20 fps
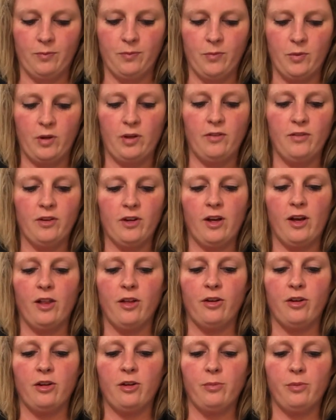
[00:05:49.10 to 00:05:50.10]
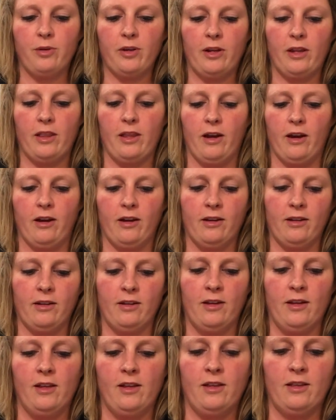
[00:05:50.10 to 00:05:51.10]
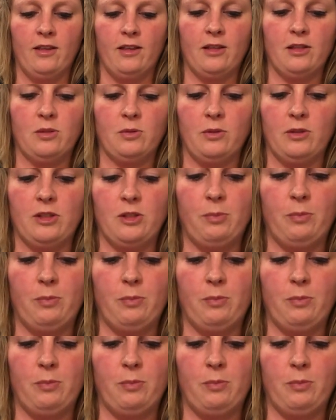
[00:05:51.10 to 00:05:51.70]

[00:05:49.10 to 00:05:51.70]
whatever color you put in there. This one's